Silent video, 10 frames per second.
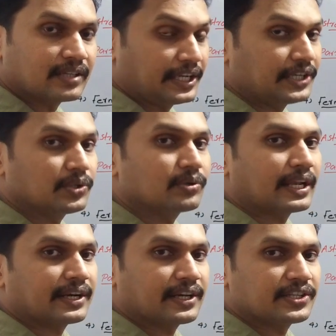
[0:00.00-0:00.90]
3 into
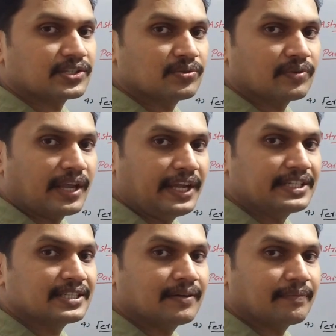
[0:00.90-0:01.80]
10 raised to
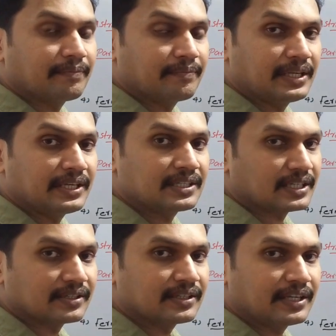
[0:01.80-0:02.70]
8
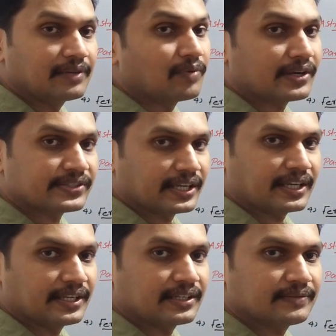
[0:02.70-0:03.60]
meter in 1
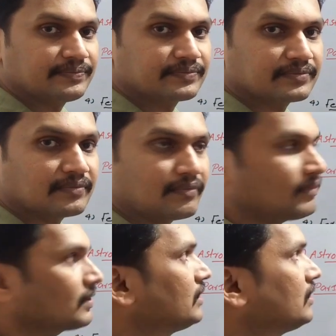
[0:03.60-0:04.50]
second.
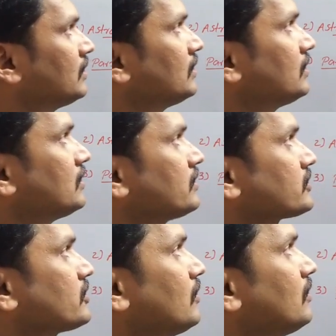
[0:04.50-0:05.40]

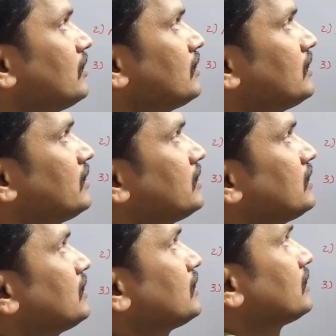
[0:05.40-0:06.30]
So,
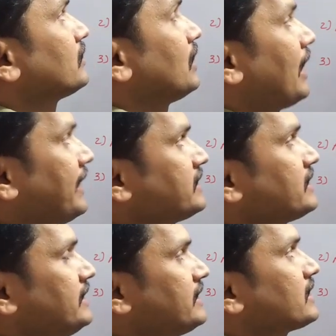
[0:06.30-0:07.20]
the
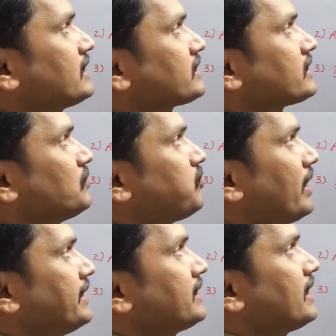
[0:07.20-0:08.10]
light year is
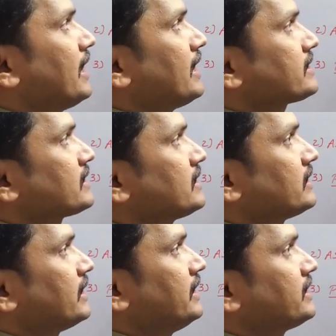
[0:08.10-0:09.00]
defined as
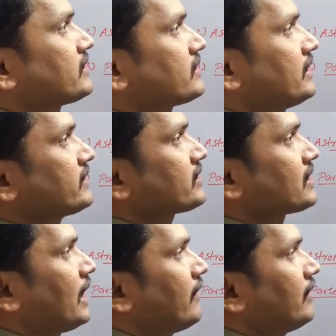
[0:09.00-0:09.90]
the distance
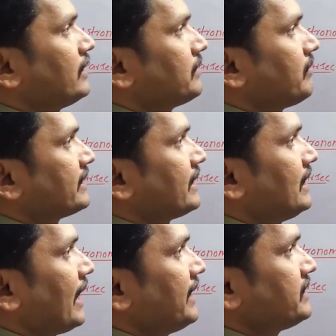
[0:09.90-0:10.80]
traveled by the
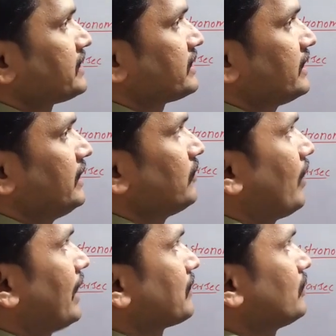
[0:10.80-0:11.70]
light in
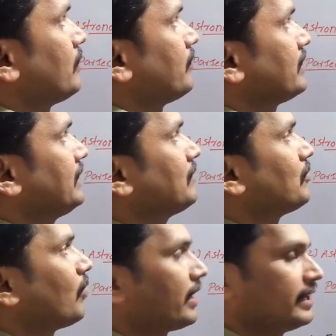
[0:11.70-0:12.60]
vacuum in
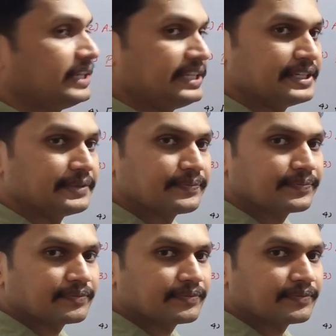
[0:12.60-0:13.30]
1 year.